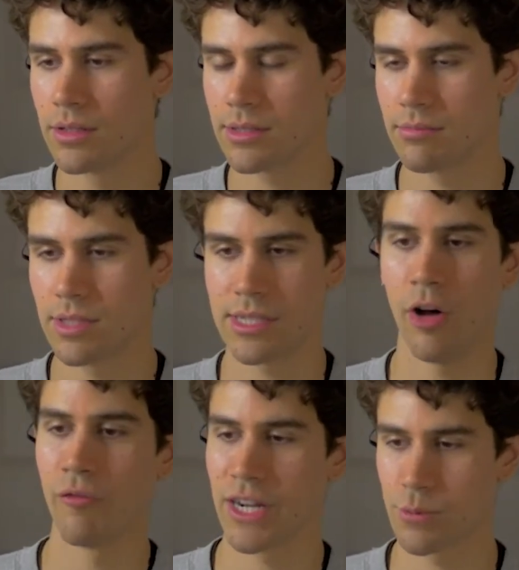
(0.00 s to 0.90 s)

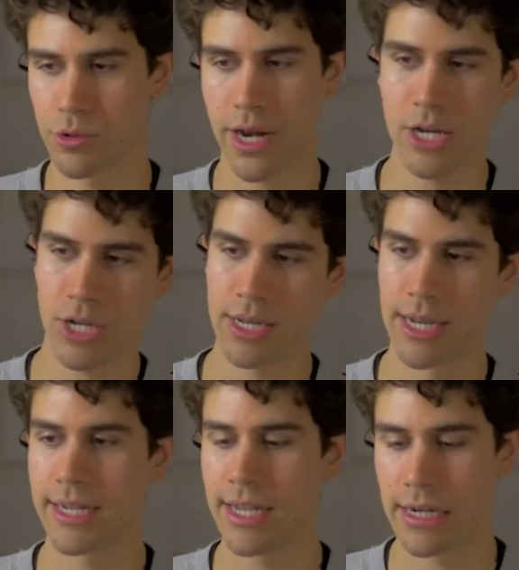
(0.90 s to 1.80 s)
self exploration and
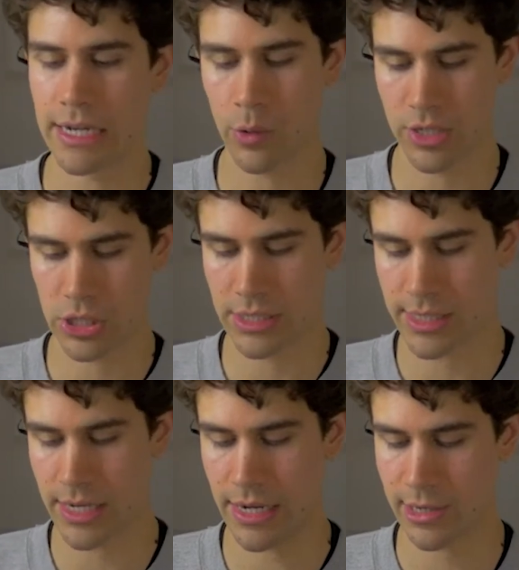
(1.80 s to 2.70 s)
identity questions
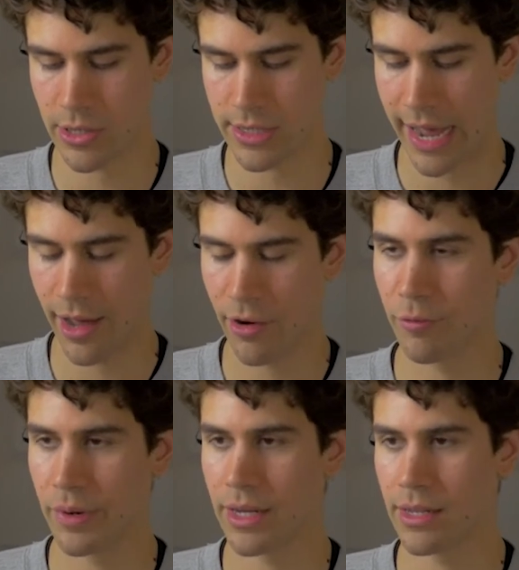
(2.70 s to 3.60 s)
teenagers have,
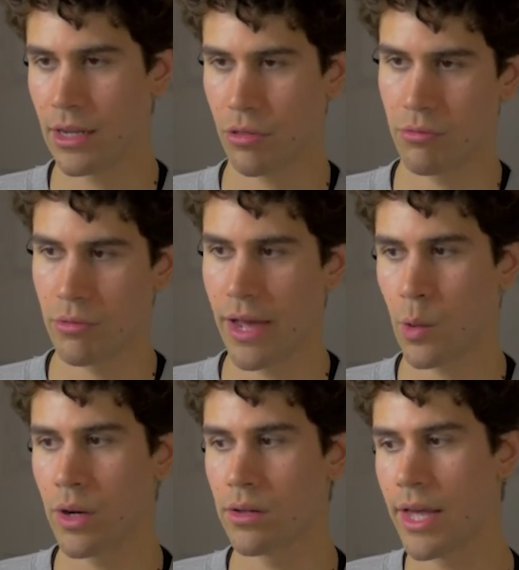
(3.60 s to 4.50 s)
but like through that
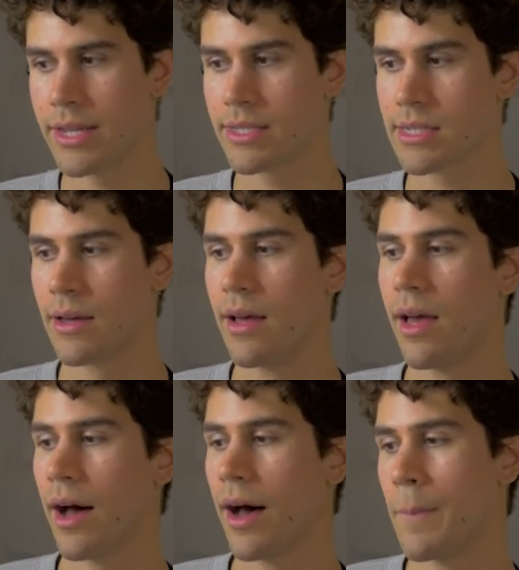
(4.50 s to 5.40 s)
queer lens.
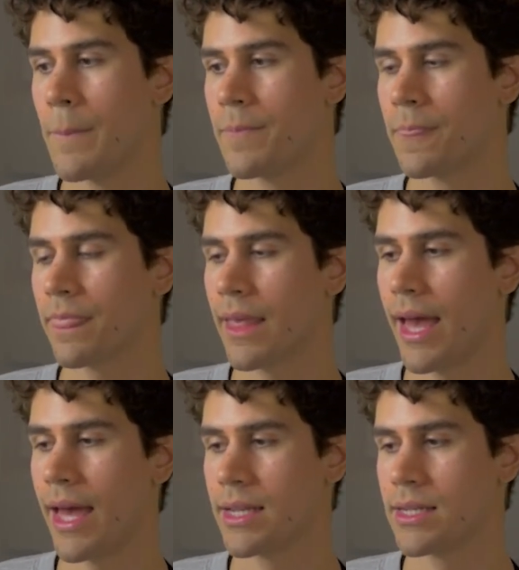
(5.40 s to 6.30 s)
Um,
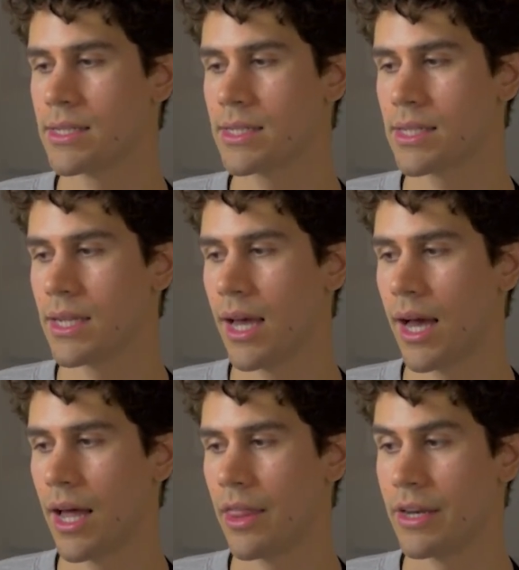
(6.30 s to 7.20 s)
and
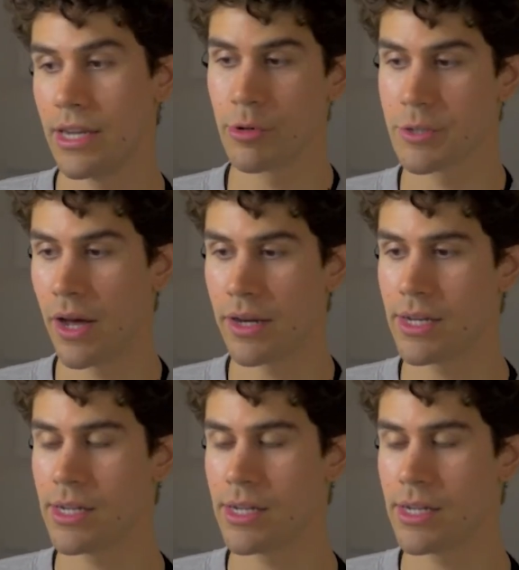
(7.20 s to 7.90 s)
uh, then he responded and he was